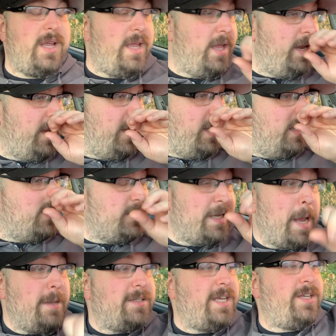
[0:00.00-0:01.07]
it, it
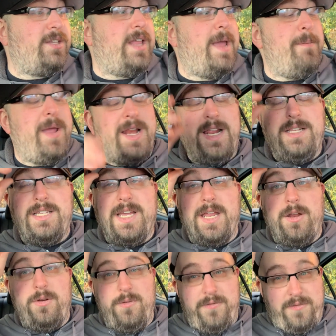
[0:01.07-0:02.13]
sounds like they may need to
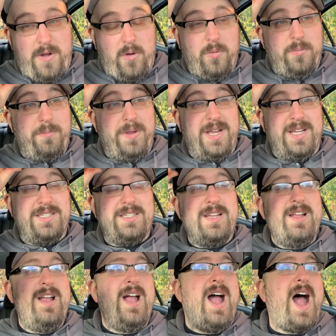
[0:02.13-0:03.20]
get a new phone because
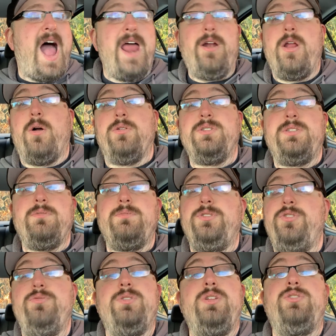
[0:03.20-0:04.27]
I don't
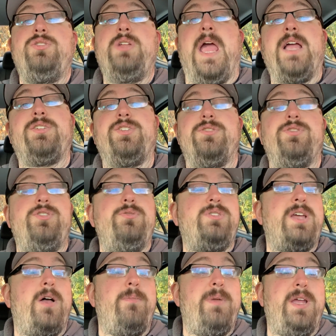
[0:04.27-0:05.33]
know. You dashers, you
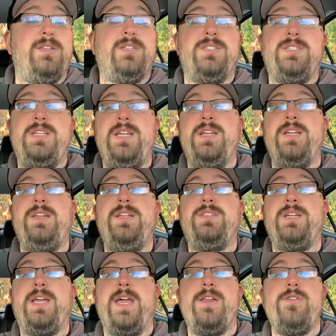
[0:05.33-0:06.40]
tell me, does Tia
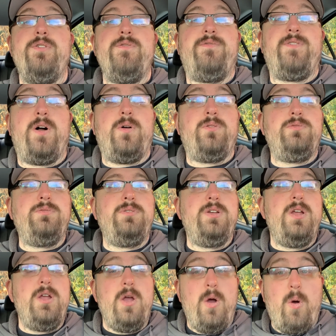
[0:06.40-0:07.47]
need to get a new phone
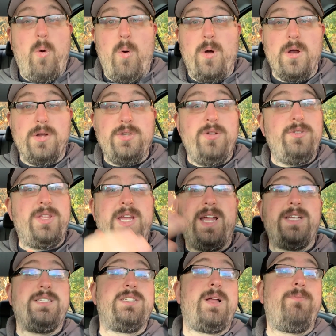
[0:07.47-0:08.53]
or do you think
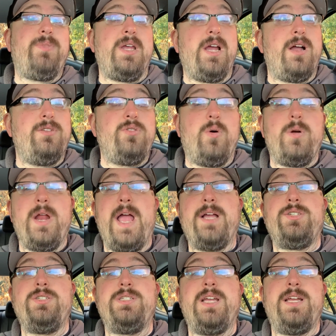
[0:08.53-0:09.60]
it's something on
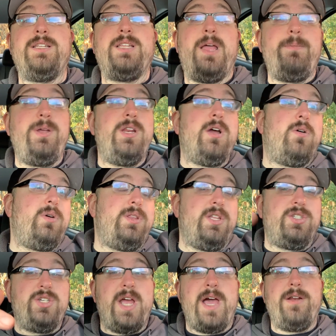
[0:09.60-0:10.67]
DoorDash's end? Let me know in
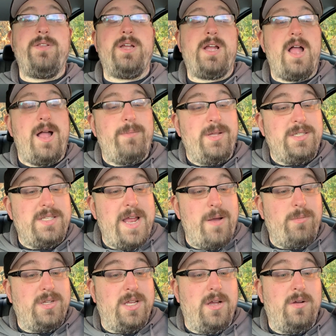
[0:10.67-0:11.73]
the chat or the comments
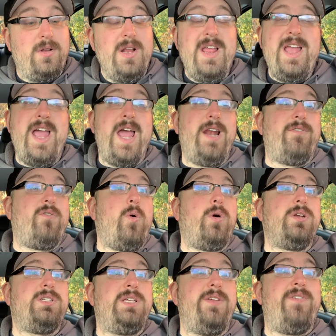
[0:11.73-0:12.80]
down below. And of
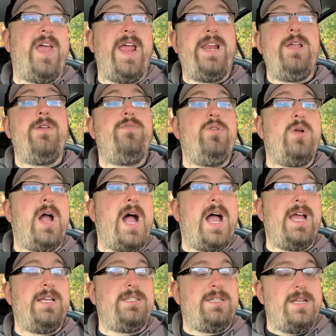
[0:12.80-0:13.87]
course, if any of you
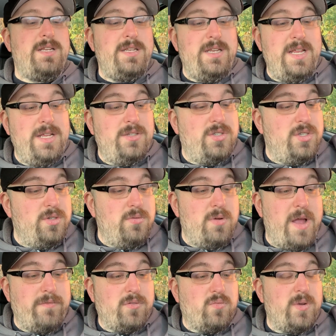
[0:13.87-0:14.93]
guys need
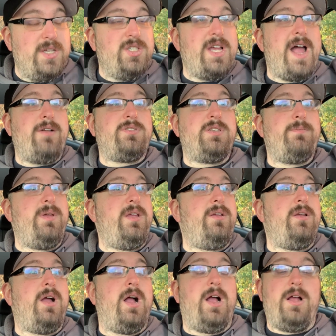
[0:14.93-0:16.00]
to ever reach out to
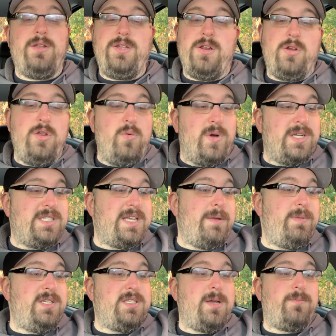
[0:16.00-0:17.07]
me, uh, you know, you want to
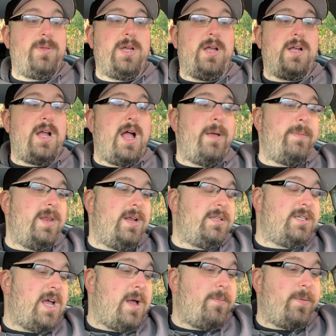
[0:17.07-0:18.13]
send me something, a comment, a
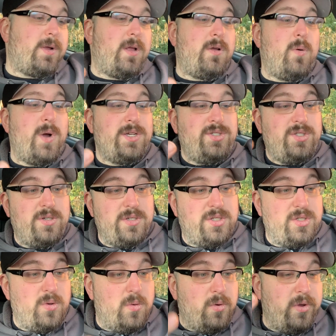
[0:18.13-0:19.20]
topic, a question, a
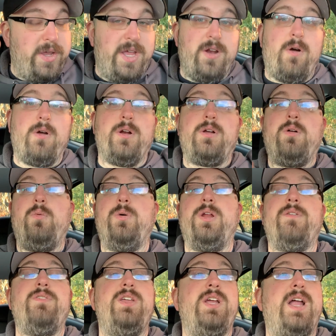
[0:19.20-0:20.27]
story, an article,
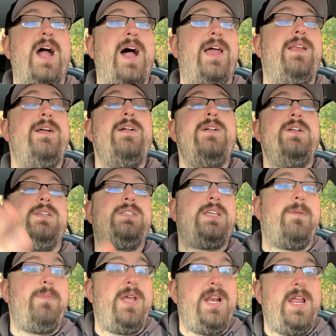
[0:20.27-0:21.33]
whatever you got,
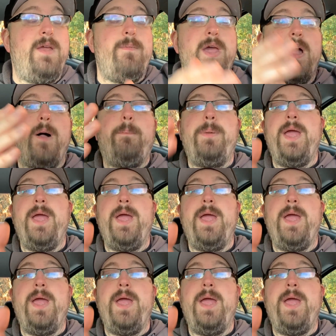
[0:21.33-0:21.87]
send me an email,